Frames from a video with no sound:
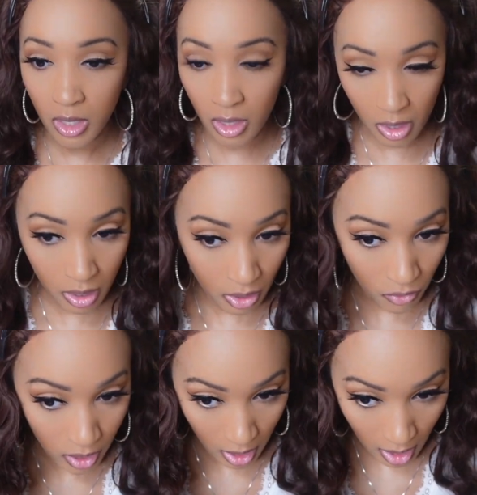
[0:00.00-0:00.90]

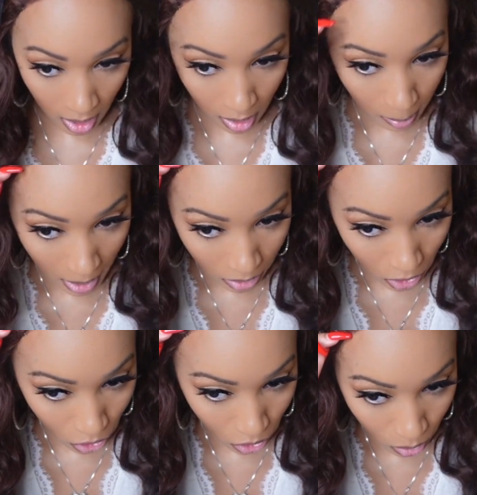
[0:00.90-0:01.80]
love that about
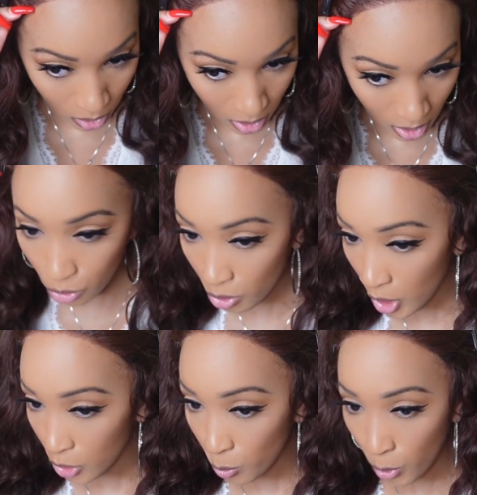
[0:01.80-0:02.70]
this unit. You don't
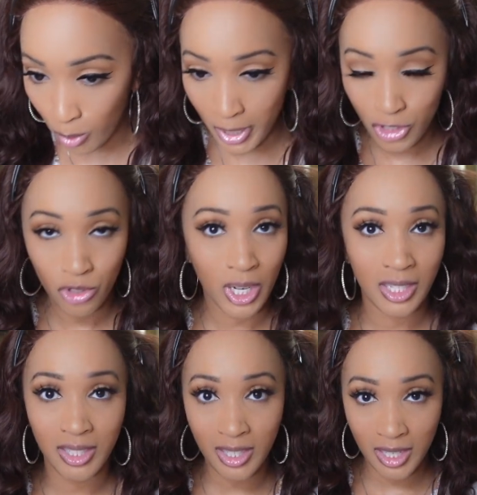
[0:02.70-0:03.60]
have to worry about trying
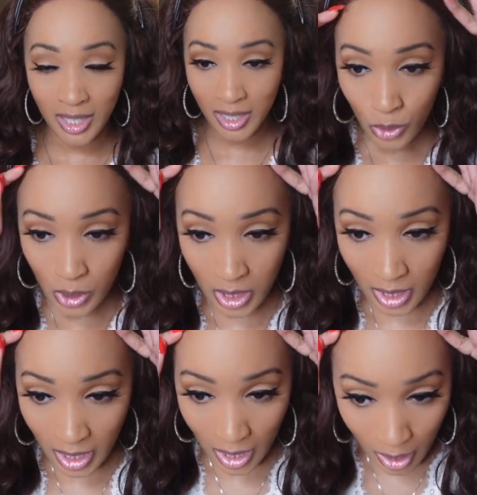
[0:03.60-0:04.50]
to cut those
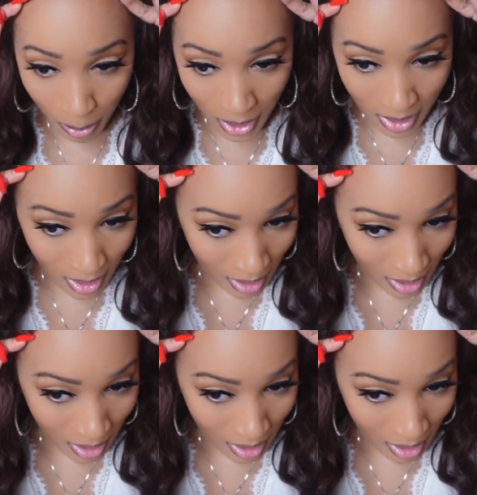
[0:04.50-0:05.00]
little end pieces